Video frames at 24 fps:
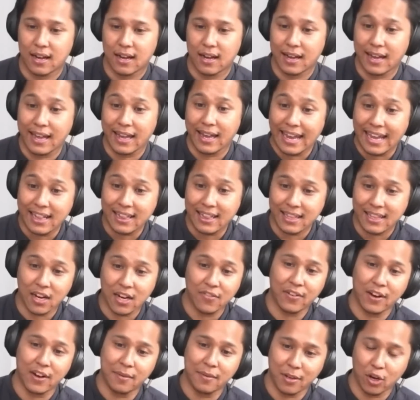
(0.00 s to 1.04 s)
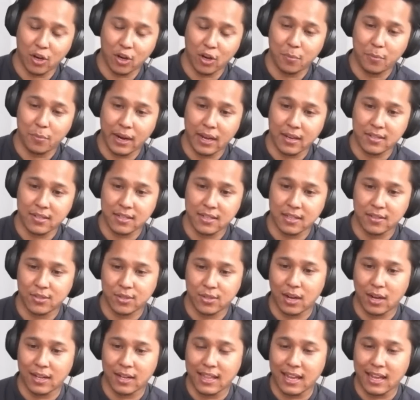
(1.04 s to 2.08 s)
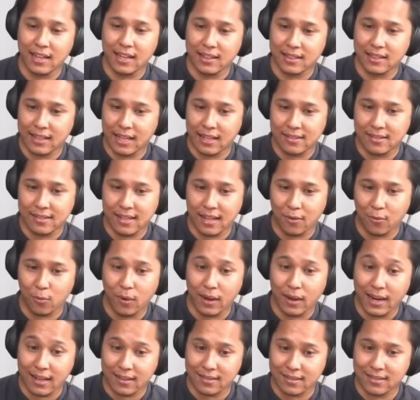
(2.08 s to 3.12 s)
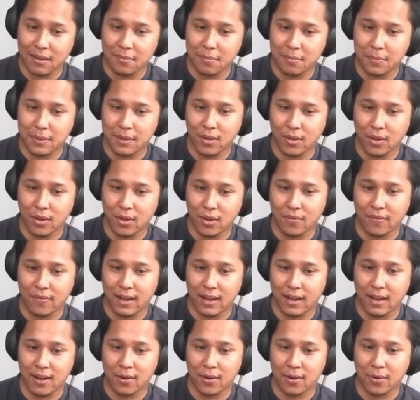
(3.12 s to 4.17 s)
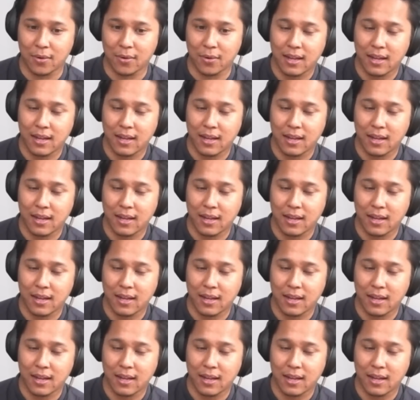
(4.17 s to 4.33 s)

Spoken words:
in their farming operation. So I think that's like one example of how